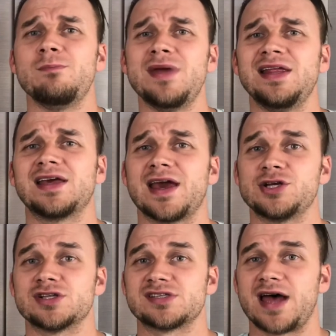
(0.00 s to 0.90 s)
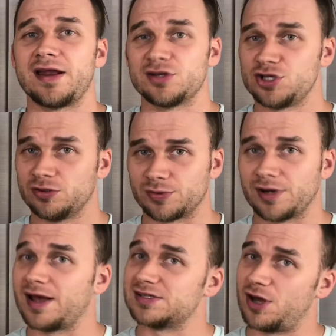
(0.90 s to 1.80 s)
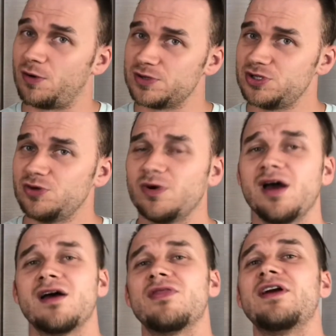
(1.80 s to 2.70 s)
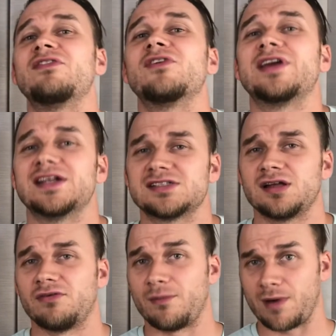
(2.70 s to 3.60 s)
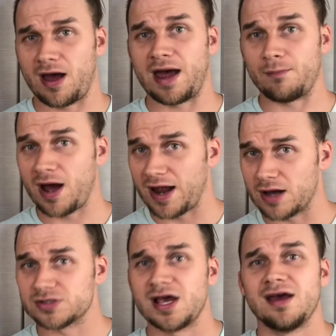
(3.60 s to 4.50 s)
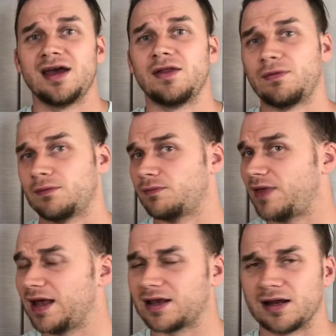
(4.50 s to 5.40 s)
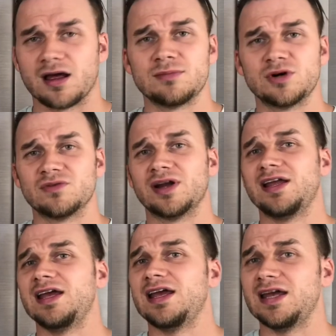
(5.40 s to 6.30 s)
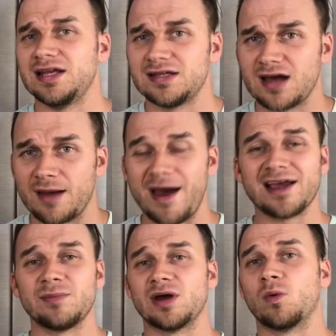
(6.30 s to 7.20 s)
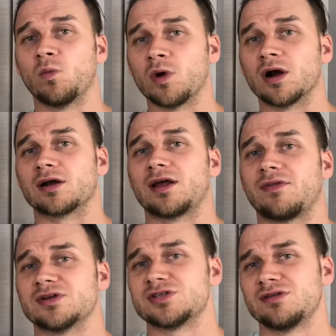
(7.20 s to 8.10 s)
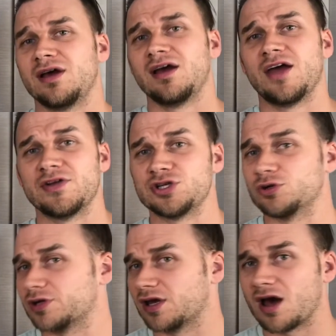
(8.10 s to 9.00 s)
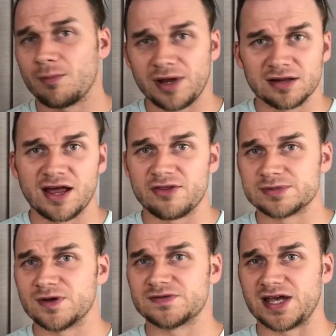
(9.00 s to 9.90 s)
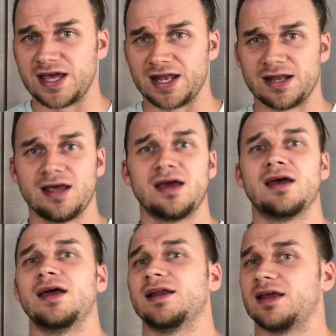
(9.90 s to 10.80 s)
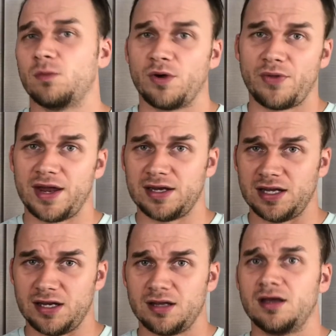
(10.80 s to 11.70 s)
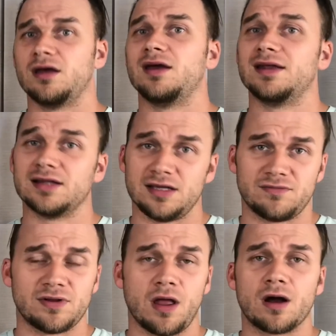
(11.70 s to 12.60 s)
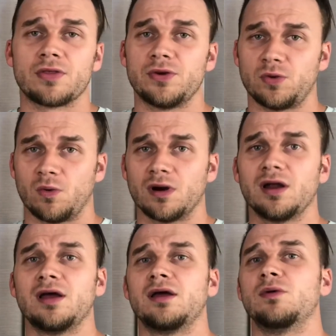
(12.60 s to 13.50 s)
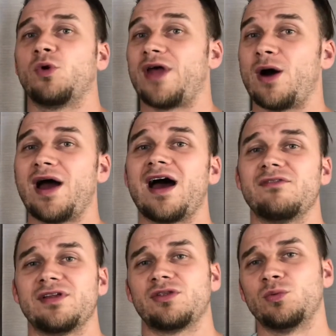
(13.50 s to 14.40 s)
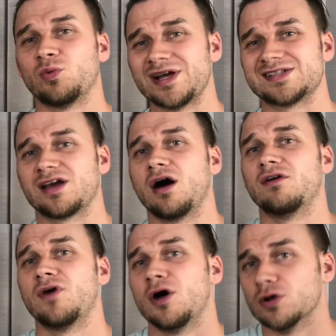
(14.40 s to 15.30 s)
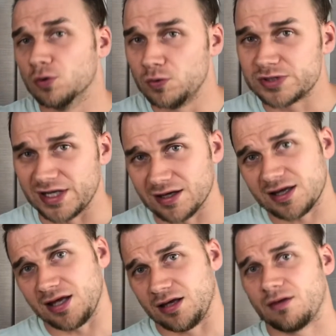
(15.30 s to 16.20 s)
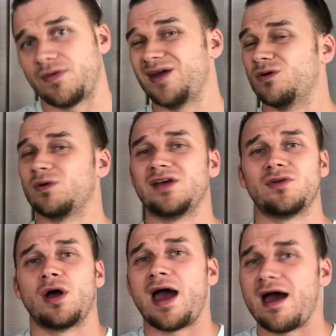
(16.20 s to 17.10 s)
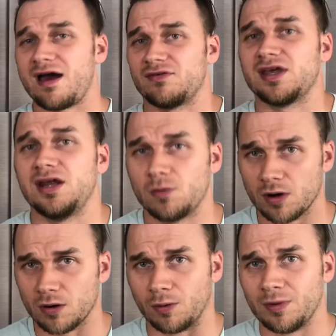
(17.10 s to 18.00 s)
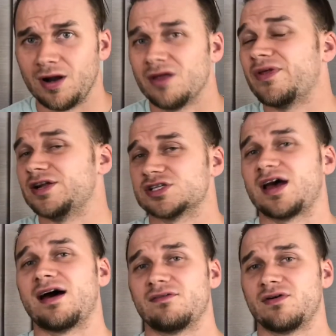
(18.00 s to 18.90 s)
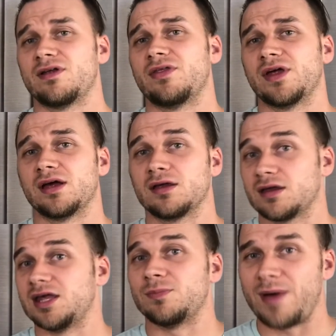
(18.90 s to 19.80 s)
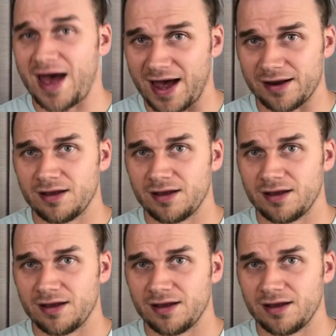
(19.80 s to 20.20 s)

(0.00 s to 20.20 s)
many occasions that children, as they always do, they forget stuff at my house, and they can come over at any time. I can be at work, and the children can come in, let themselves in, and get what they need and leave and lock the door without having the risk of losing a key. They don't even have a key to our home. They just have the keypad